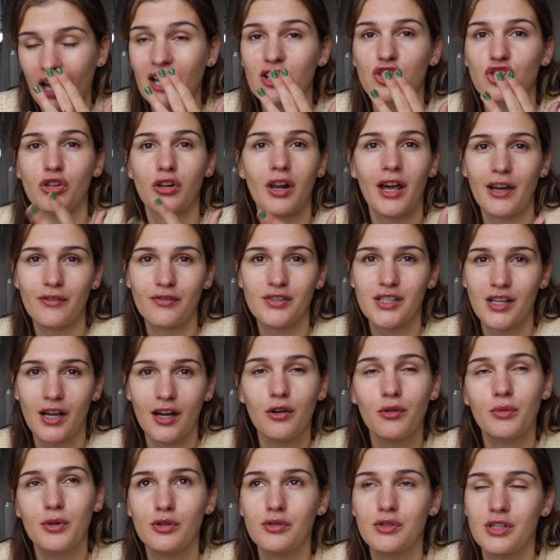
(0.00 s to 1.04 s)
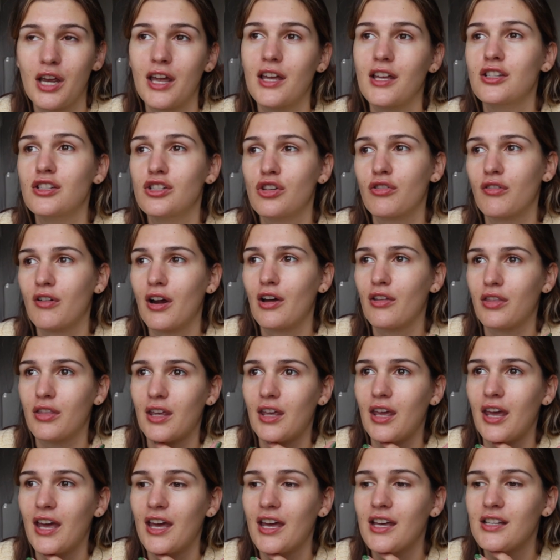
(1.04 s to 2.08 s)
as your lifestyle will change throughout the
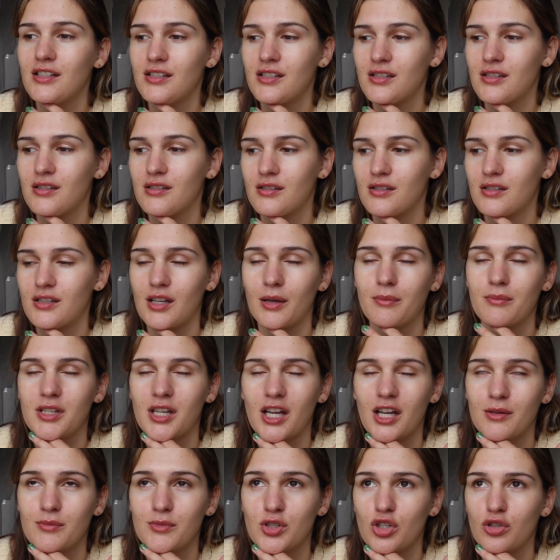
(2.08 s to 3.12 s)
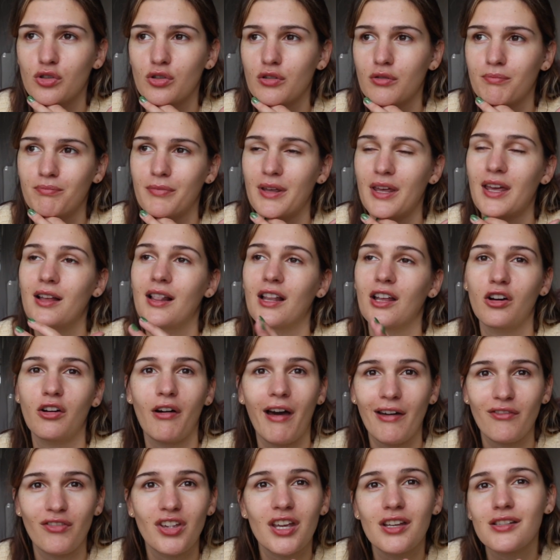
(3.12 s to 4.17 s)
years. Sometimes you'll be a little
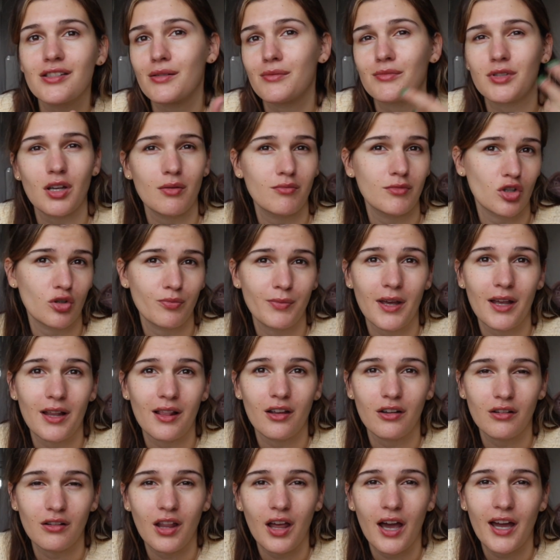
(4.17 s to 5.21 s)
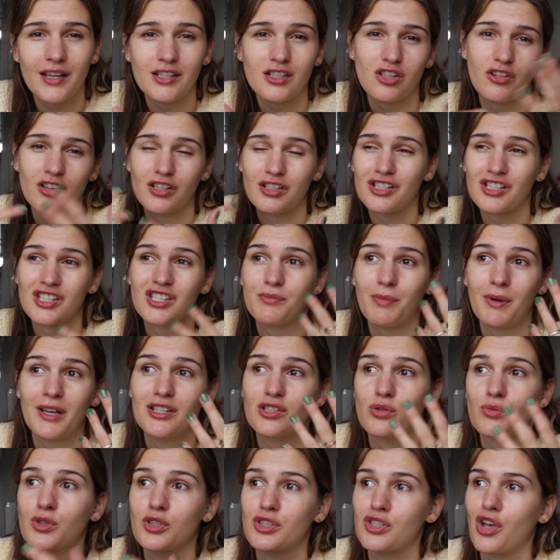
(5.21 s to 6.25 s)
heavier, sometimes you'll be a little lighter. It just
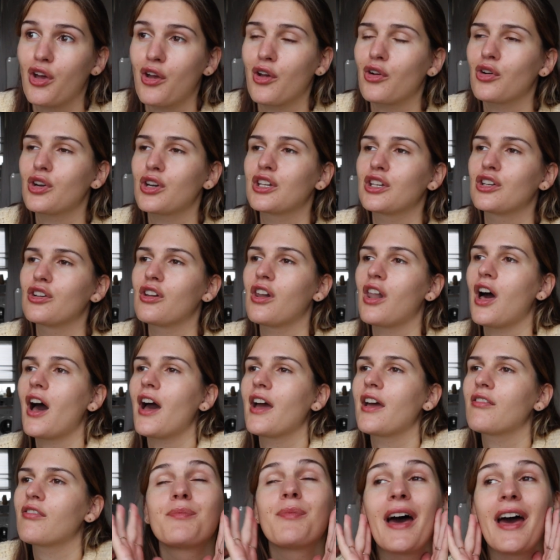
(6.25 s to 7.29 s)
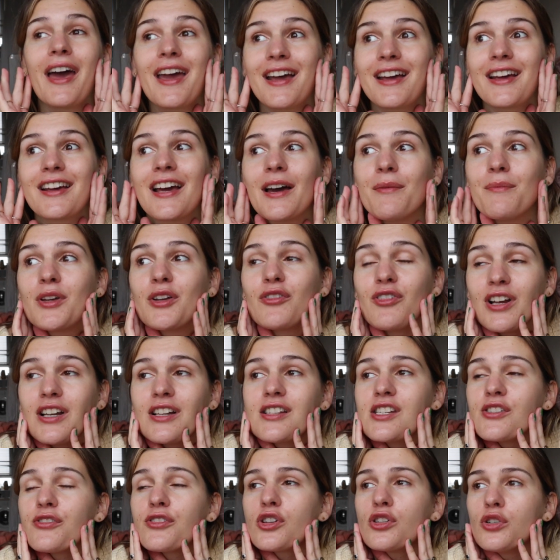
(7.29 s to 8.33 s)
depends on what's going on in your life. But it can be really
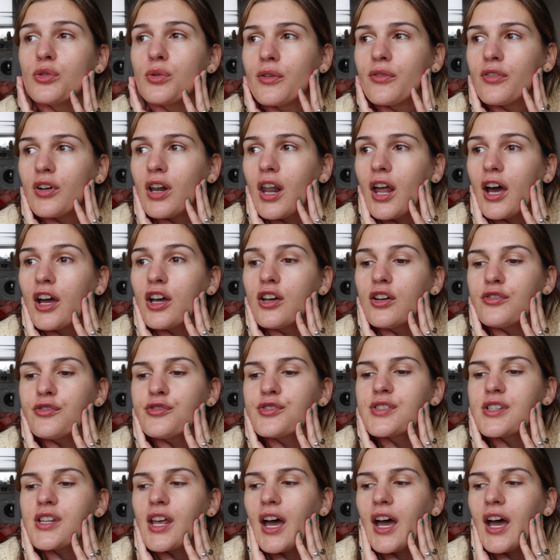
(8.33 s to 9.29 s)
difficult with clothes,